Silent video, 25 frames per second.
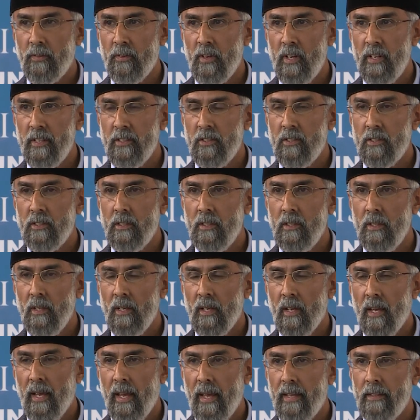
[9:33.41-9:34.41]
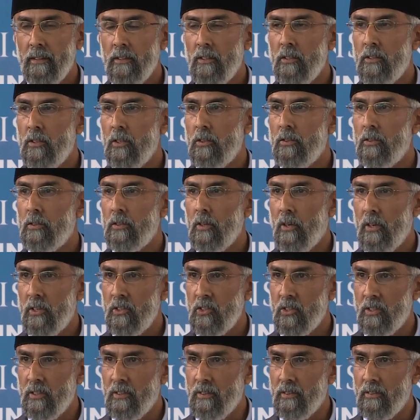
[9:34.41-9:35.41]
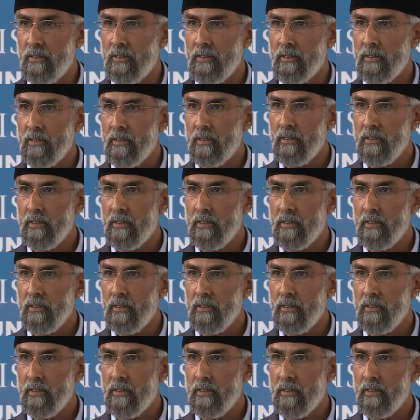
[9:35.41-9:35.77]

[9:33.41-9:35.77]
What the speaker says: religion and the distortions.